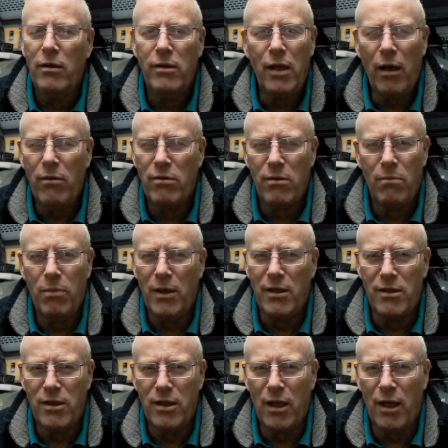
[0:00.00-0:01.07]
don't be
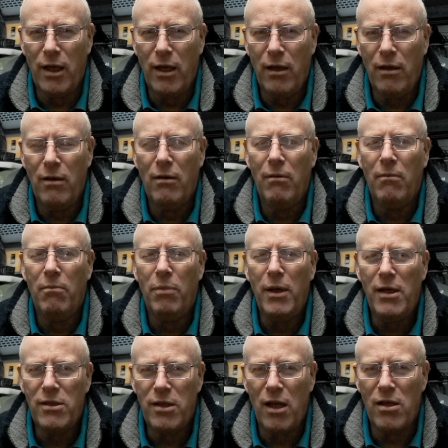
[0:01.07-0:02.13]
silly, be
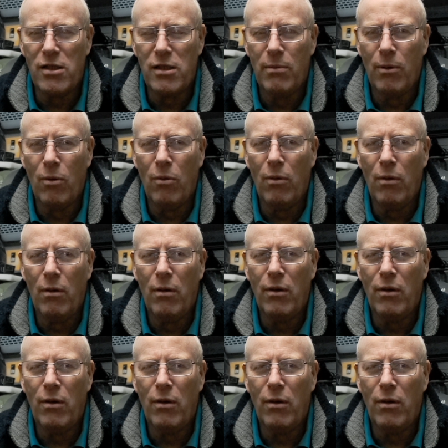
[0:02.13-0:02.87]
sensible.